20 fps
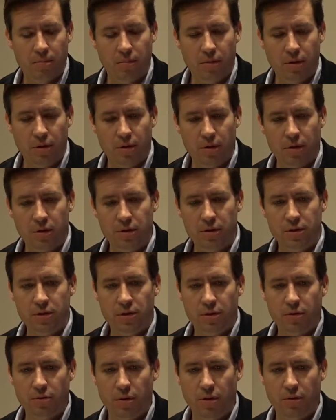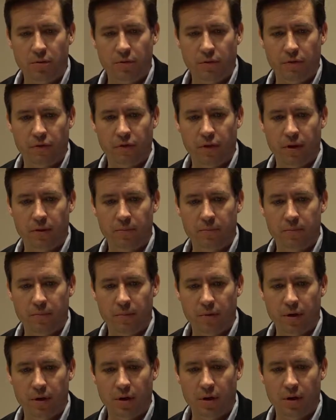This is a quote
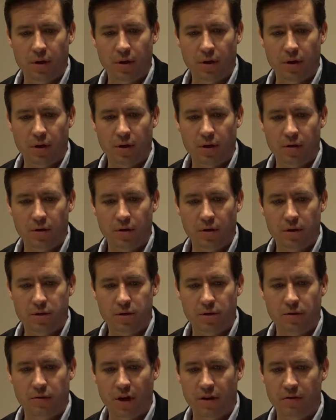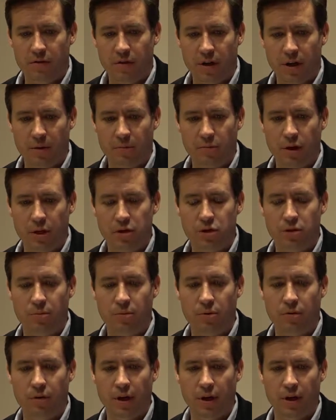from a survivor named Rachel
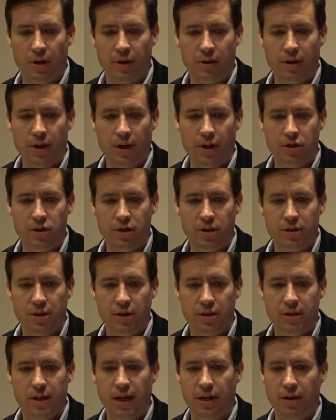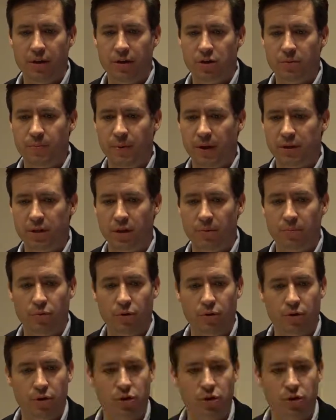Moran, and she says, "How do you expect to uproot